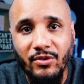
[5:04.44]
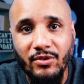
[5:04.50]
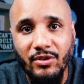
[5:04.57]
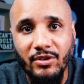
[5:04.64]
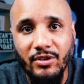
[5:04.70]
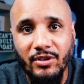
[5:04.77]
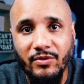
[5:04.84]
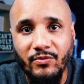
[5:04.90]

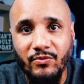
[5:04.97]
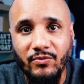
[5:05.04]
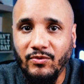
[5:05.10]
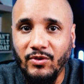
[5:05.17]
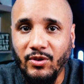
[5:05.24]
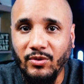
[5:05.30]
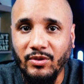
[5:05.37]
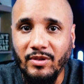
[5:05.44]
could
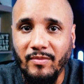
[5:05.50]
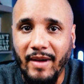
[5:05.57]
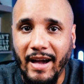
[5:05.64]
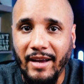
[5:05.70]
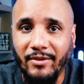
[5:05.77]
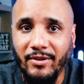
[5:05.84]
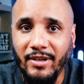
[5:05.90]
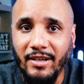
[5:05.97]
use the
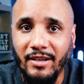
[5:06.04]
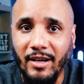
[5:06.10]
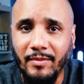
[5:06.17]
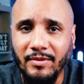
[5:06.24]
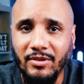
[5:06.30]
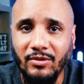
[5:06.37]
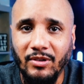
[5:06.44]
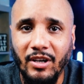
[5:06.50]
battery
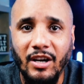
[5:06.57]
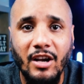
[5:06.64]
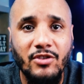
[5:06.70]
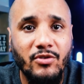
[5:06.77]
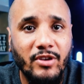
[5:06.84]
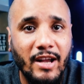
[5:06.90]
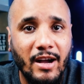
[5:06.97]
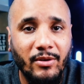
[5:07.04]
up to
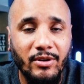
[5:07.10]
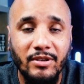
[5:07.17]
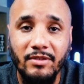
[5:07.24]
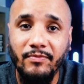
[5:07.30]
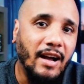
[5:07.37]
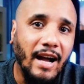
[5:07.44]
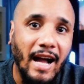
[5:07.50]
100 hours.